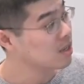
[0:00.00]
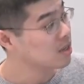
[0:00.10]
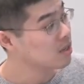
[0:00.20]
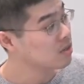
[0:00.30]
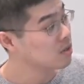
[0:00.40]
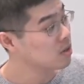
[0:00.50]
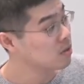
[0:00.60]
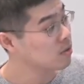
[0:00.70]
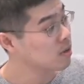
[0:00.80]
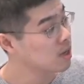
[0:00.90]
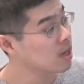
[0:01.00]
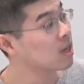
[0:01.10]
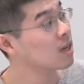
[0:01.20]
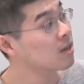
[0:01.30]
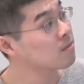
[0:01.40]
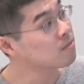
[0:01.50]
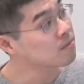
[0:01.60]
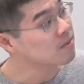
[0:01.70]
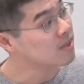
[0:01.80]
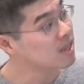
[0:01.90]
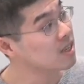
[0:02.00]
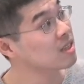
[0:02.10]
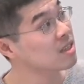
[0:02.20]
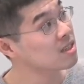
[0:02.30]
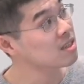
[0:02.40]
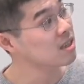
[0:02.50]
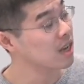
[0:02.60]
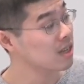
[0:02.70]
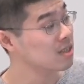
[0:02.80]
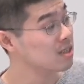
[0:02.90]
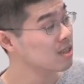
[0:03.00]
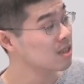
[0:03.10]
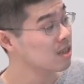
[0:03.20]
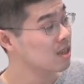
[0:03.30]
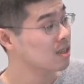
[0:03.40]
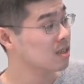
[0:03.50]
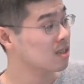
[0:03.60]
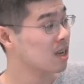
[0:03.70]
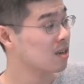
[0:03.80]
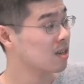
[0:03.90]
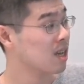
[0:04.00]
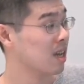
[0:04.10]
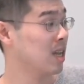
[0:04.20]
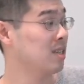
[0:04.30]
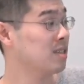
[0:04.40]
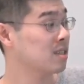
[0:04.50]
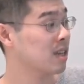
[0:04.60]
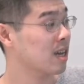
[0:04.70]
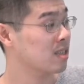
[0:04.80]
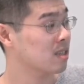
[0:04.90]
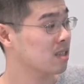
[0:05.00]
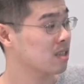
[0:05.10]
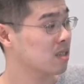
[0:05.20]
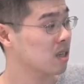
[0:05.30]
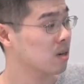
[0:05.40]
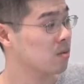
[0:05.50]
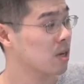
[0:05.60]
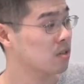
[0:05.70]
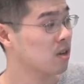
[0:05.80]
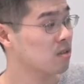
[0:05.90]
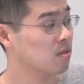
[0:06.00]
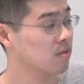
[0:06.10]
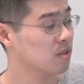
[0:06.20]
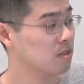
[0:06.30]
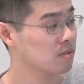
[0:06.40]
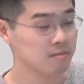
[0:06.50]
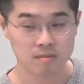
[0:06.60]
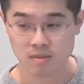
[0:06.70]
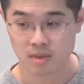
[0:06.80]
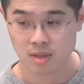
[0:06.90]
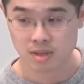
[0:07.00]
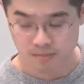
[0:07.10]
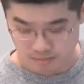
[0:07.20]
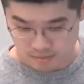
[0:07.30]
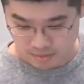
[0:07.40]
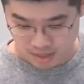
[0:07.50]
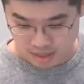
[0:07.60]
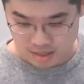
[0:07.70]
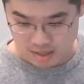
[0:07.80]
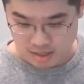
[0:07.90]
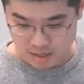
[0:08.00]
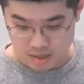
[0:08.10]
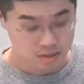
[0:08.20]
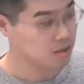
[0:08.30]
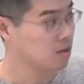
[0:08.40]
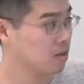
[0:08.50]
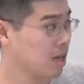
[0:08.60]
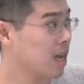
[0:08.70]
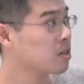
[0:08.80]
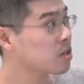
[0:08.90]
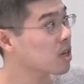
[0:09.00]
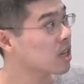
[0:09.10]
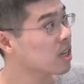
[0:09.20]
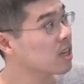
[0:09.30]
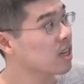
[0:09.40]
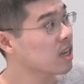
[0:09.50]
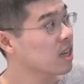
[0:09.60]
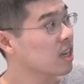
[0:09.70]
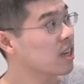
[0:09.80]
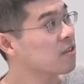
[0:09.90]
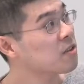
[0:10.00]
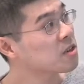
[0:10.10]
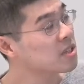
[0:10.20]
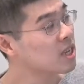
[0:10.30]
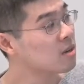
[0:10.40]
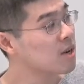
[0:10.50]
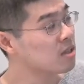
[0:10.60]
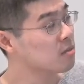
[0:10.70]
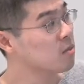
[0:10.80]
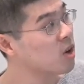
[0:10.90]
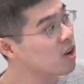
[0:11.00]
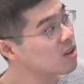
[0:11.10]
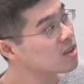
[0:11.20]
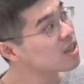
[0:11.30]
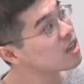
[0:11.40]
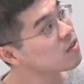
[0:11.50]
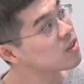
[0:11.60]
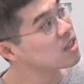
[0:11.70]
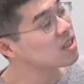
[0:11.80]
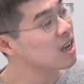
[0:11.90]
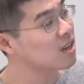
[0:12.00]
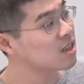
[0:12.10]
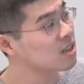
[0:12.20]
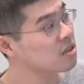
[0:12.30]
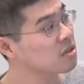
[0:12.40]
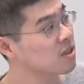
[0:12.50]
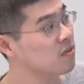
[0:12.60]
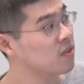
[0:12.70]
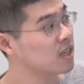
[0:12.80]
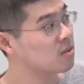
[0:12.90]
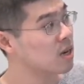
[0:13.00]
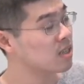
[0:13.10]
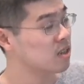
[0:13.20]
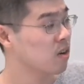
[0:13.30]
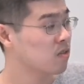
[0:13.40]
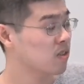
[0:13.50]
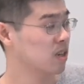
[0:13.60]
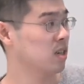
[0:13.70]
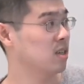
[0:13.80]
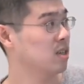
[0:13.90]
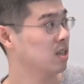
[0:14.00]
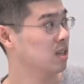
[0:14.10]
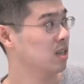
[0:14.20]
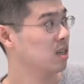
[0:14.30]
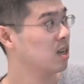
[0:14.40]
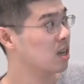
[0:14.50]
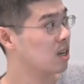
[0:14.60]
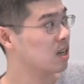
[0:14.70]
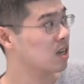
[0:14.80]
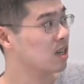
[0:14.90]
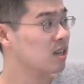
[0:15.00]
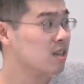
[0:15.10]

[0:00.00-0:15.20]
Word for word: So um, in this case, the seller can at least get uh, this uh, one-shot revenue. Okay? So actually, if you think about it more, if the seller uses a fixed strategy over uh,